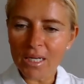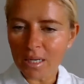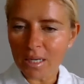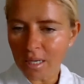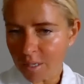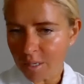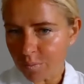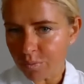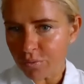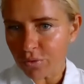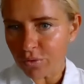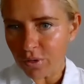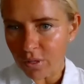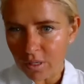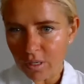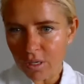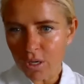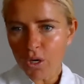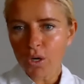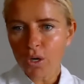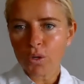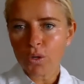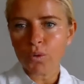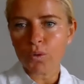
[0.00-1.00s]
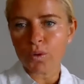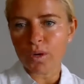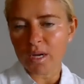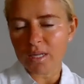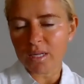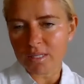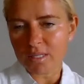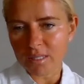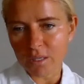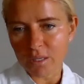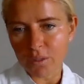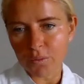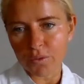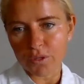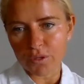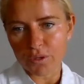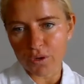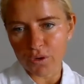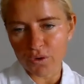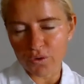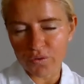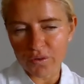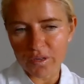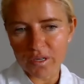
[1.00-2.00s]
in April, who got sick with
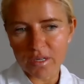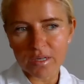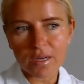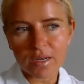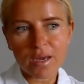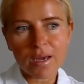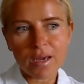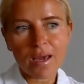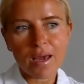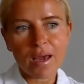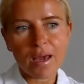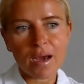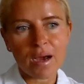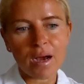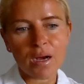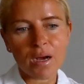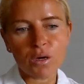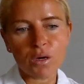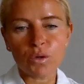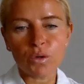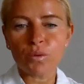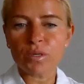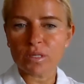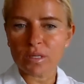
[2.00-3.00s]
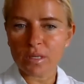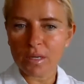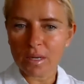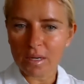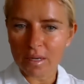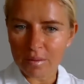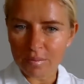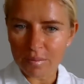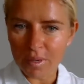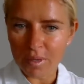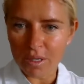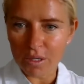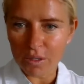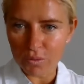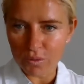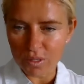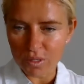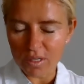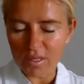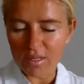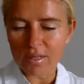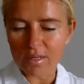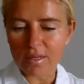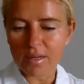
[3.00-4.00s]
COVID, who was in my
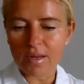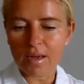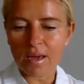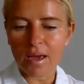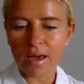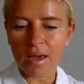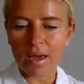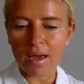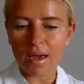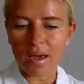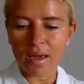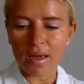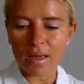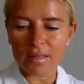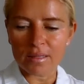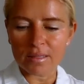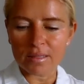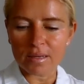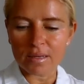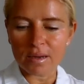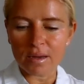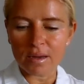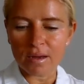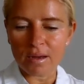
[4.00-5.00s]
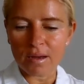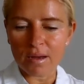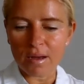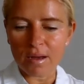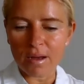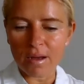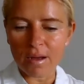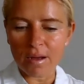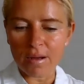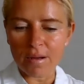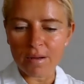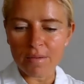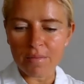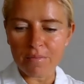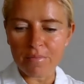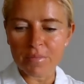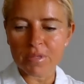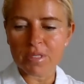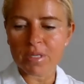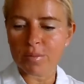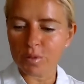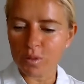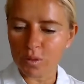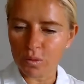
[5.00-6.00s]
unit and
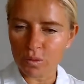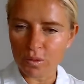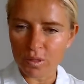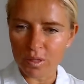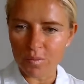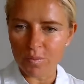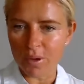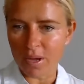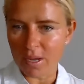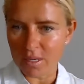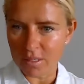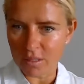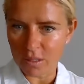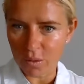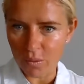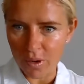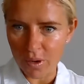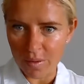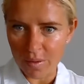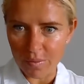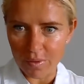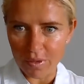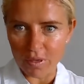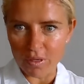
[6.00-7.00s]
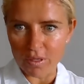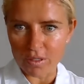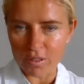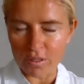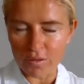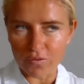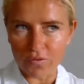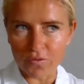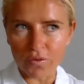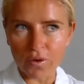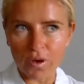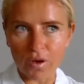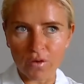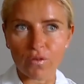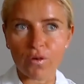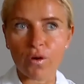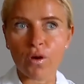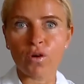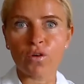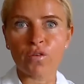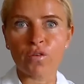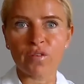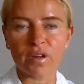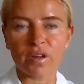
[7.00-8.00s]
subsequently passed away because of
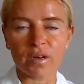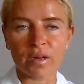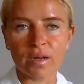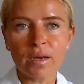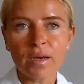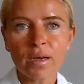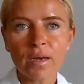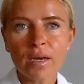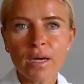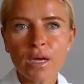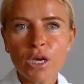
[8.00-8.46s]
COVID.